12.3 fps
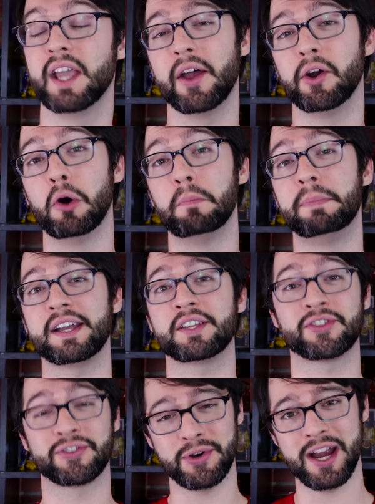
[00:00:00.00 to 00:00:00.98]
Arrow
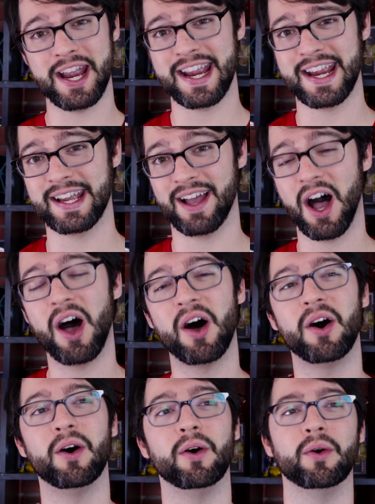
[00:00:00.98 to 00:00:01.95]
picks three!
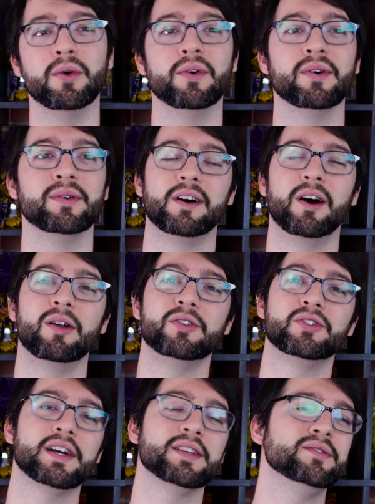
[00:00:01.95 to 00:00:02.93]
Oh! Oh, did
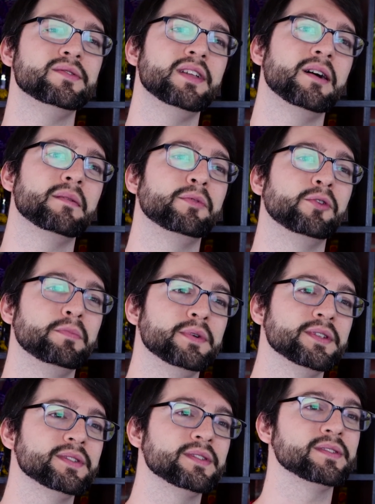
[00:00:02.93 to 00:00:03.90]
you guys do that on
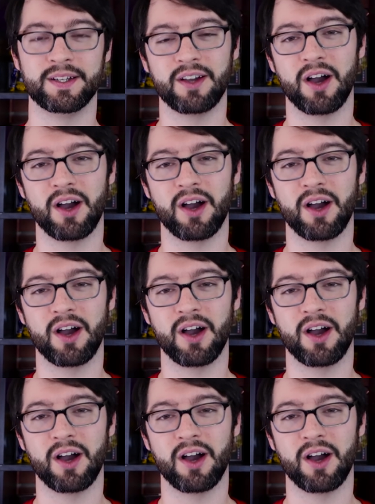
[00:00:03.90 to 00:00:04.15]
purpose?